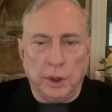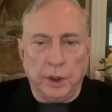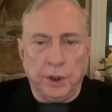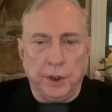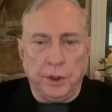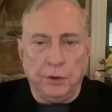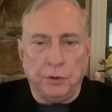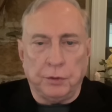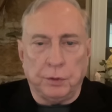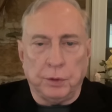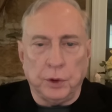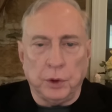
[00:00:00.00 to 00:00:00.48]
when
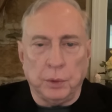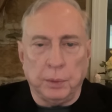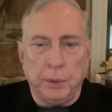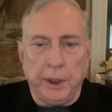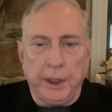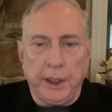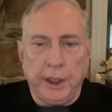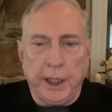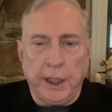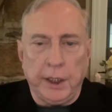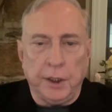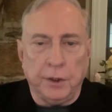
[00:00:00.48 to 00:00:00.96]
Israel
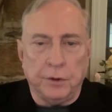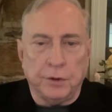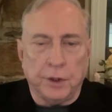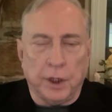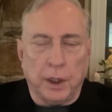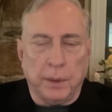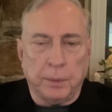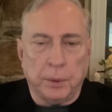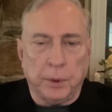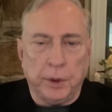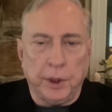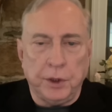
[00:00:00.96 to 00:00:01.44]
began its
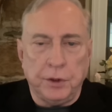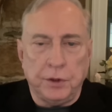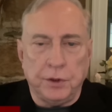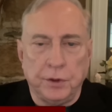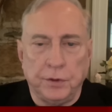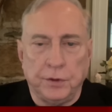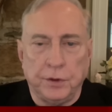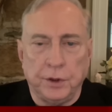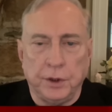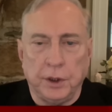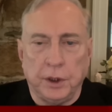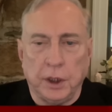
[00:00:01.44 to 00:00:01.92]

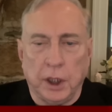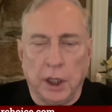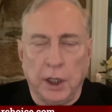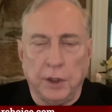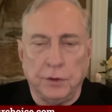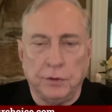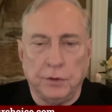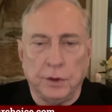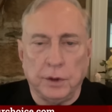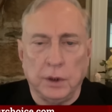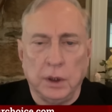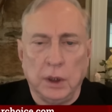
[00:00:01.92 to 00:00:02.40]
operations in
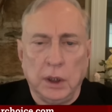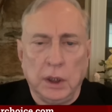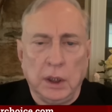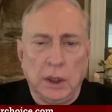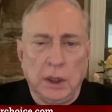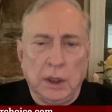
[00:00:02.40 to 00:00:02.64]
Gaza.